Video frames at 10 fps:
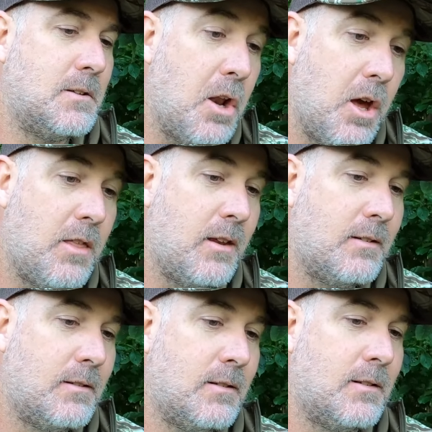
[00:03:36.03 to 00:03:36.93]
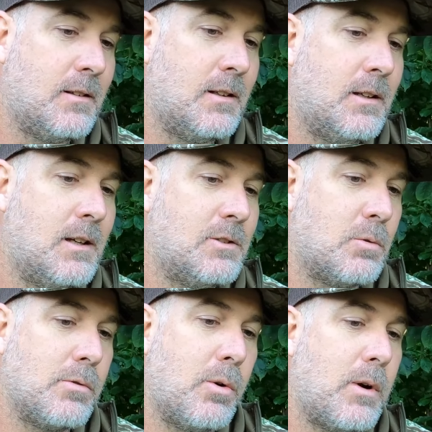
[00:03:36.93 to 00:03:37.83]
Nothing.
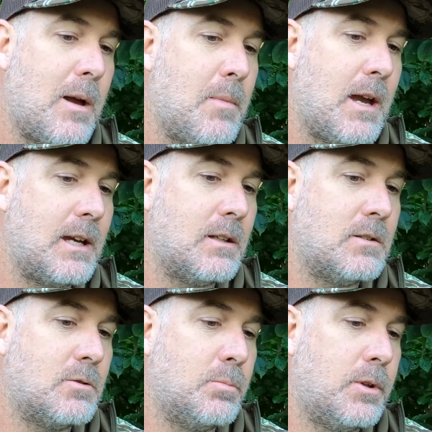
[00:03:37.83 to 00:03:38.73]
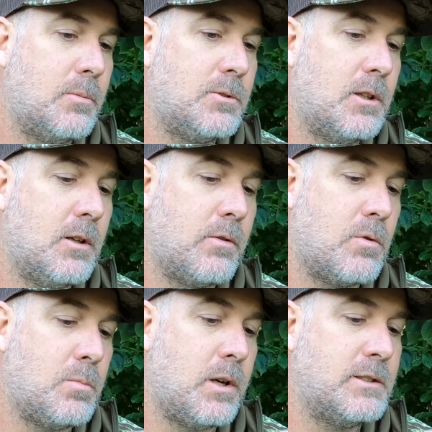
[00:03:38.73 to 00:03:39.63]
So I'm gonna go right back into some pup stuff. I'm
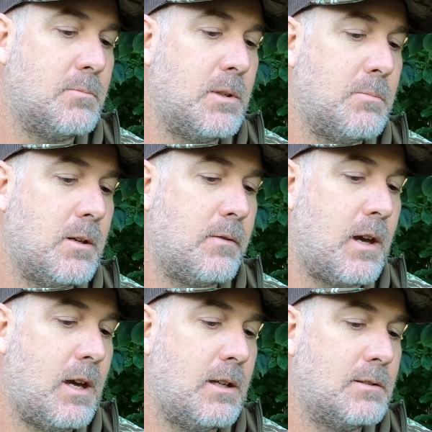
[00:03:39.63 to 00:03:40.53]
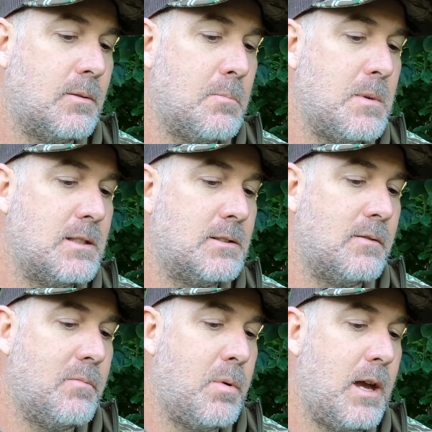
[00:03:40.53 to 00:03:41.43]
gonna play some MFK, some Miss of
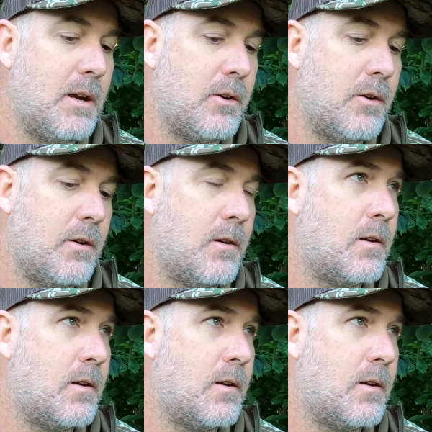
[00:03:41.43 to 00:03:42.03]
Beggar.